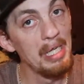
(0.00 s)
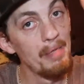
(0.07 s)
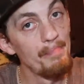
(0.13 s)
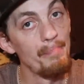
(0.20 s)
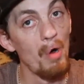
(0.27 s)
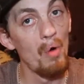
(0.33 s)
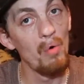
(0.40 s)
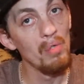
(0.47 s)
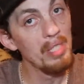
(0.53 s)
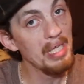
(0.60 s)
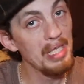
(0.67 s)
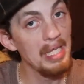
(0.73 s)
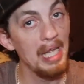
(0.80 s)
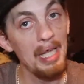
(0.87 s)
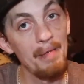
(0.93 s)
bold
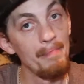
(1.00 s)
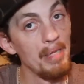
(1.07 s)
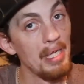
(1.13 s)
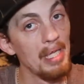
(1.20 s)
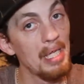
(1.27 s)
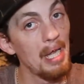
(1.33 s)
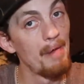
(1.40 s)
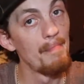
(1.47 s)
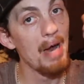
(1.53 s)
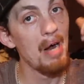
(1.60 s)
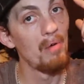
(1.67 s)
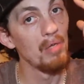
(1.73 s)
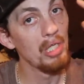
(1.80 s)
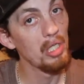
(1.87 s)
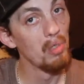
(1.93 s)
statements
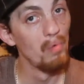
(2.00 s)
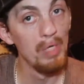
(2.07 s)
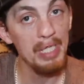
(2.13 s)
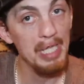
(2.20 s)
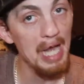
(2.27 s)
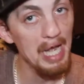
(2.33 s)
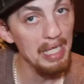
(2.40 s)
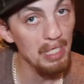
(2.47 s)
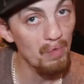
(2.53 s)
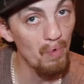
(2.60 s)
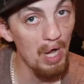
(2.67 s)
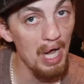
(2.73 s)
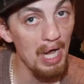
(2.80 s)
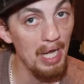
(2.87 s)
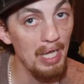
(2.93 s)
about Suicide
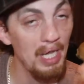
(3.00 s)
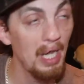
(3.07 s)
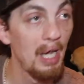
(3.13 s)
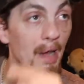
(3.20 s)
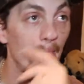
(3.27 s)
Squad